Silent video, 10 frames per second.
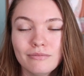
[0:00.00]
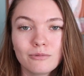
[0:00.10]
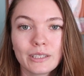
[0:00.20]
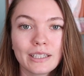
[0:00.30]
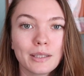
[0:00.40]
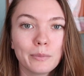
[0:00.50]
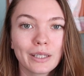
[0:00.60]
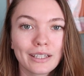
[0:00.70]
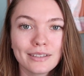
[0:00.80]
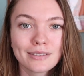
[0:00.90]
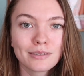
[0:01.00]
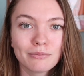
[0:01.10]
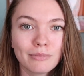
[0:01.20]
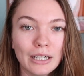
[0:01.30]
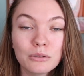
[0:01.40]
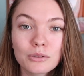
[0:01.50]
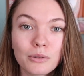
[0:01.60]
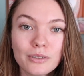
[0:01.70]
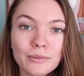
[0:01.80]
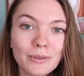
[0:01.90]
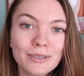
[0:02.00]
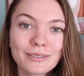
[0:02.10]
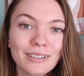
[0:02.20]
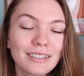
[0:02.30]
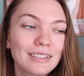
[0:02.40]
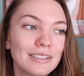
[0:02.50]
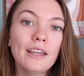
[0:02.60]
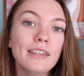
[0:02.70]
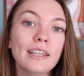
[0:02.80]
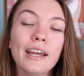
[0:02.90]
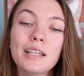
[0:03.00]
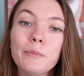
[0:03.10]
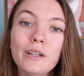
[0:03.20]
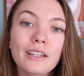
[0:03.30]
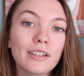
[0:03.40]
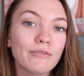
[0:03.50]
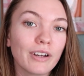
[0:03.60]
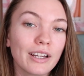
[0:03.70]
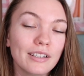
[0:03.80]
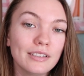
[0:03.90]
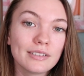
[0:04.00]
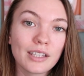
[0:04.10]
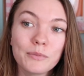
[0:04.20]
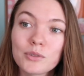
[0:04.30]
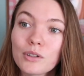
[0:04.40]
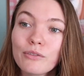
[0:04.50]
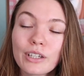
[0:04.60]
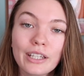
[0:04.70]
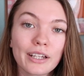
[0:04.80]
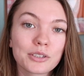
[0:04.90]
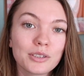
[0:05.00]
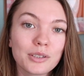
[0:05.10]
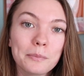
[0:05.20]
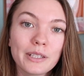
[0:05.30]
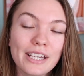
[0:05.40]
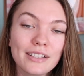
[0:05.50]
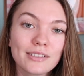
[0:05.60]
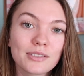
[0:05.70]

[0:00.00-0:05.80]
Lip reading: really the biggest outdoors person, I think anybody can find some sort of a connection to plants.